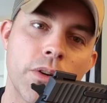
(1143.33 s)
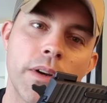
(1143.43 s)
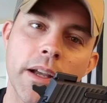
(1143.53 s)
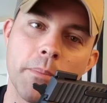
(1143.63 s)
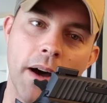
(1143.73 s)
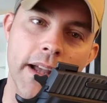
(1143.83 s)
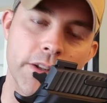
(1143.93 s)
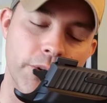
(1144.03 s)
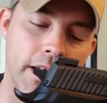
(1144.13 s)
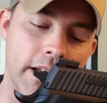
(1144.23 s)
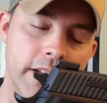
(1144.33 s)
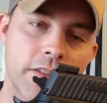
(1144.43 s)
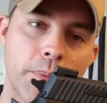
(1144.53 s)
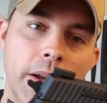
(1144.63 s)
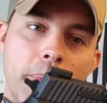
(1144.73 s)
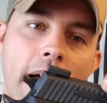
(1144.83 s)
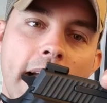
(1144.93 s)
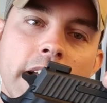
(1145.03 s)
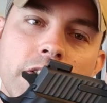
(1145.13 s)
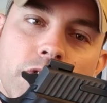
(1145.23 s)
doing, buying the Gray Gun spring
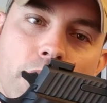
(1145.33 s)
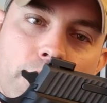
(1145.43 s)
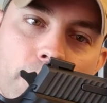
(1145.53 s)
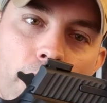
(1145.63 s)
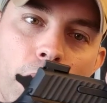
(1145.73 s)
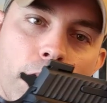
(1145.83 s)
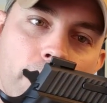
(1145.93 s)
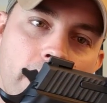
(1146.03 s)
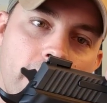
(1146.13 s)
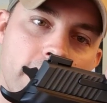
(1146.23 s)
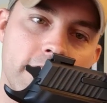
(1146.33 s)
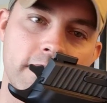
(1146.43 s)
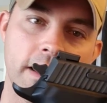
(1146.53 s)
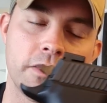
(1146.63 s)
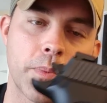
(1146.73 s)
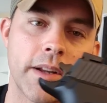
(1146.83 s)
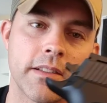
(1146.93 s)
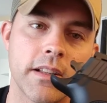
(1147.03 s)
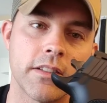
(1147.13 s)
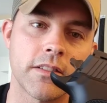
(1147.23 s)
package, throw a set of
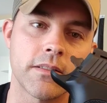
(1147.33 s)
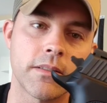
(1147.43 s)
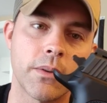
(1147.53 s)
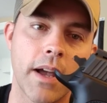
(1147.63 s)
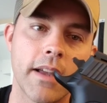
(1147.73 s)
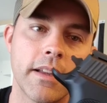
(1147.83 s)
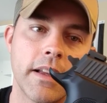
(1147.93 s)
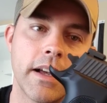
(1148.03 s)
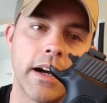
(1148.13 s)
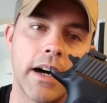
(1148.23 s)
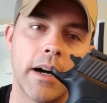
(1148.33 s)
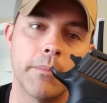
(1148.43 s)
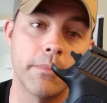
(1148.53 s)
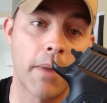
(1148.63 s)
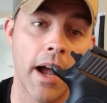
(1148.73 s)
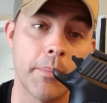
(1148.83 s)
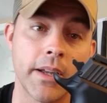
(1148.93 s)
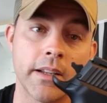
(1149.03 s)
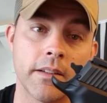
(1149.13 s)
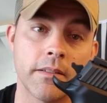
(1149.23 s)
springs in this. Okay, my
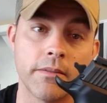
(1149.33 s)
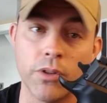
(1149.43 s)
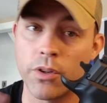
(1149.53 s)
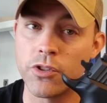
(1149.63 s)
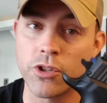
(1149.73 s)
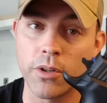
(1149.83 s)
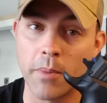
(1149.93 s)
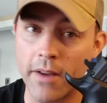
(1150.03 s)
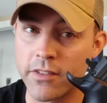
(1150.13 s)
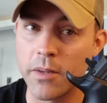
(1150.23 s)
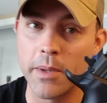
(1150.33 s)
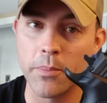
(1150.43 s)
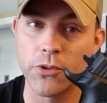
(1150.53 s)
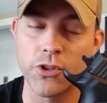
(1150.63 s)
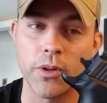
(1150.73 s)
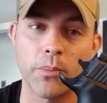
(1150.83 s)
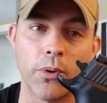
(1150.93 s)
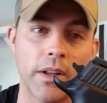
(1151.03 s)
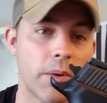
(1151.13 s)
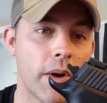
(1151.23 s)
opinion, you can shoot them. I've seen people shoot
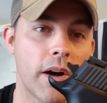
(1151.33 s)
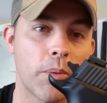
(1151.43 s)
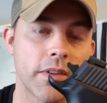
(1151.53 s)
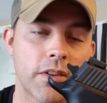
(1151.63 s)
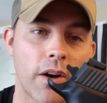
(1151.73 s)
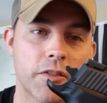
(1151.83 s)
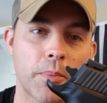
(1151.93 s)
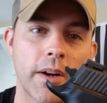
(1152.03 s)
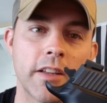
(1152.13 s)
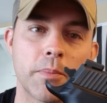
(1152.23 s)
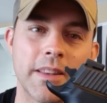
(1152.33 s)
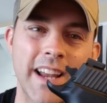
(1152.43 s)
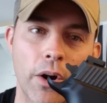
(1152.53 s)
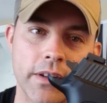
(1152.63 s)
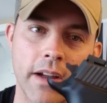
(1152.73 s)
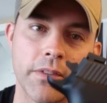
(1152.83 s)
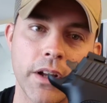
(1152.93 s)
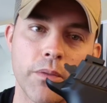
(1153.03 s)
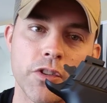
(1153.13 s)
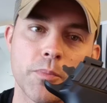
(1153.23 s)
them really well with stock springs, but they are
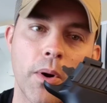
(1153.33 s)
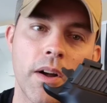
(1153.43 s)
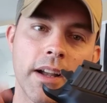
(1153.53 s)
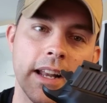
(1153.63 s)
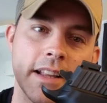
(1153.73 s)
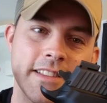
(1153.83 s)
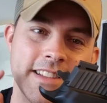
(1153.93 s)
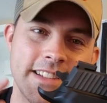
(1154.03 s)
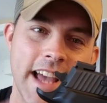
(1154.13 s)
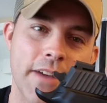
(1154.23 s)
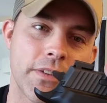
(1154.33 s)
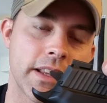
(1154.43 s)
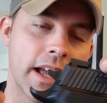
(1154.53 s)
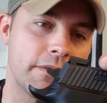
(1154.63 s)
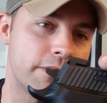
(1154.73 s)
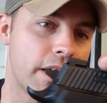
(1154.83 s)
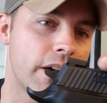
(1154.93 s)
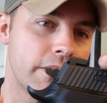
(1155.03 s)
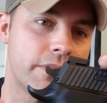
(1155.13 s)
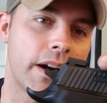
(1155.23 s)
definitely oversprung, and it's definitely a
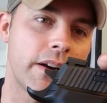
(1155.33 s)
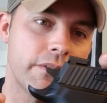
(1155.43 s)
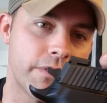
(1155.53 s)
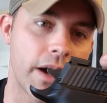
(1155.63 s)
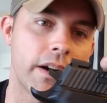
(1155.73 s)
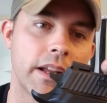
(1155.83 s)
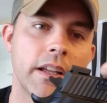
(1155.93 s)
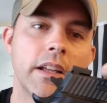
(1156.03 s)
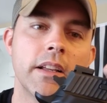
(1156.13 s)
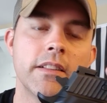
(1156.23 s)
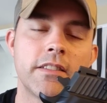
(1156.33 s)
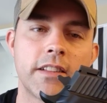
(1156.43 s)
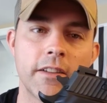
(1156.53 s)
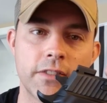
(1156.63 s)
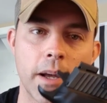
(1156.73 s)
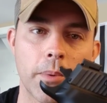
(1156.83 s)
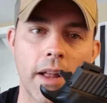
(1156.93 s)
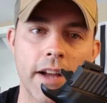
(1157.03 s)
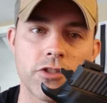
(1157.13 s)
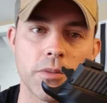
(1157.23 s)
very, very, very stiff
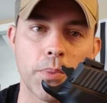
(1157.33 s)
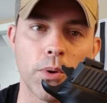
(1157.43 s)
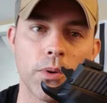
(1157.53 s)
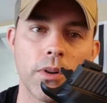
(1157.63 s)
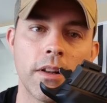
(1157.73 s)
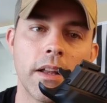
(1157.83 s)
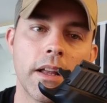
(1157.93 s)
double action pull